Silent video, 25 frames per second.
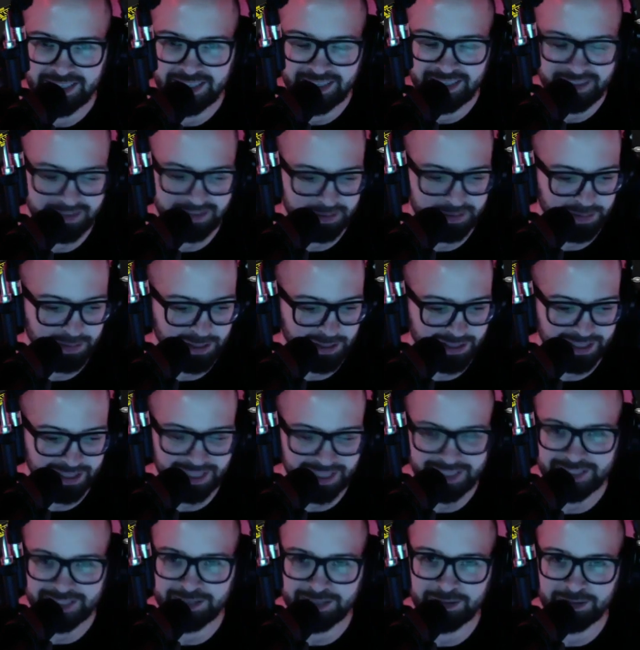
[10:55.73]
Especially
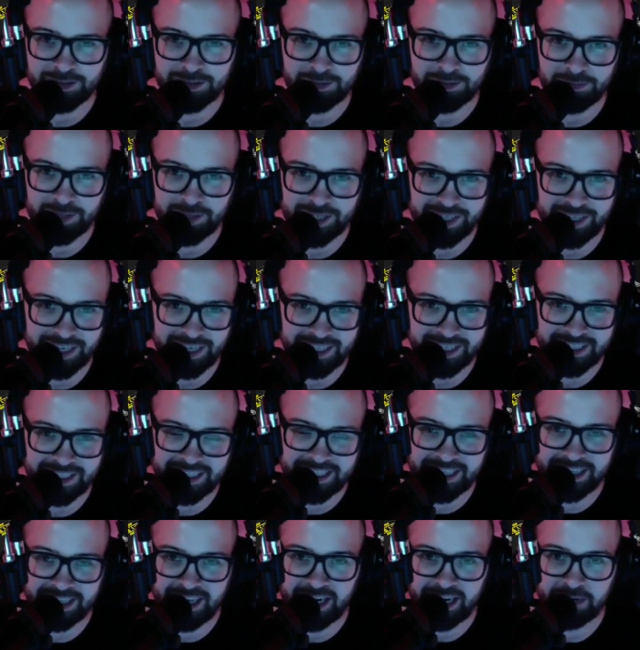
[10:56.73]
on social media, I see
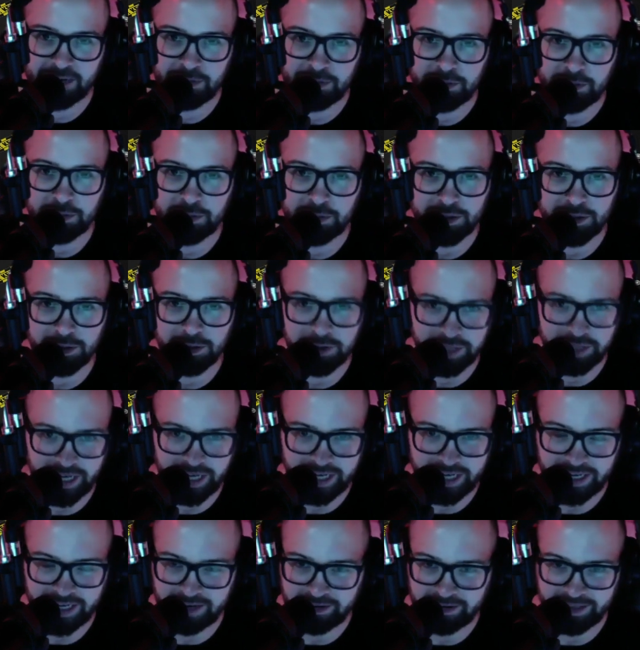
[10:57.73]
a lot of people doing
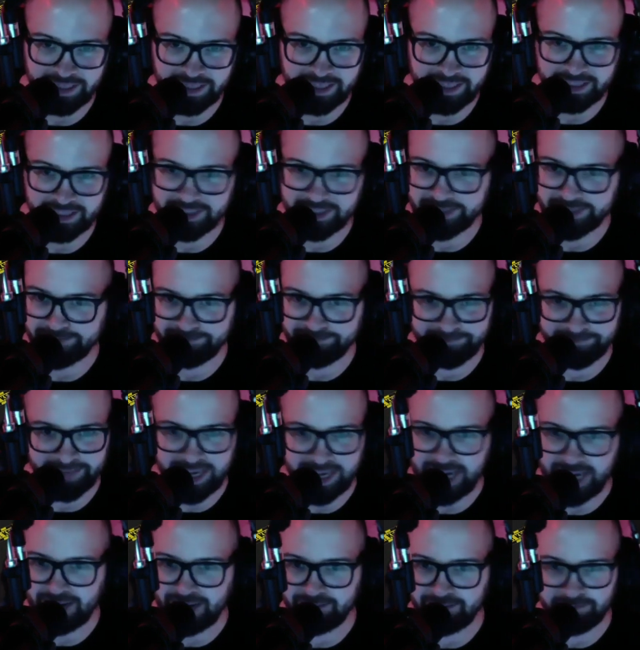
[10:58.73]
that nowadays.
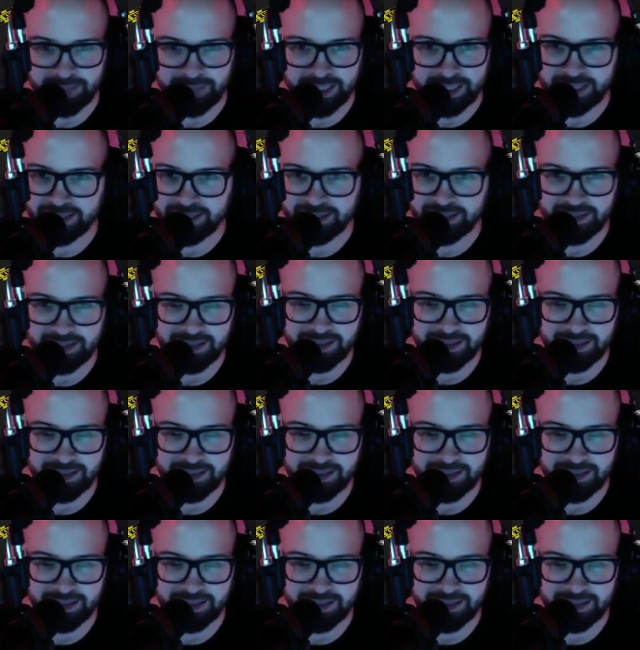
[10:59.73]
Not me.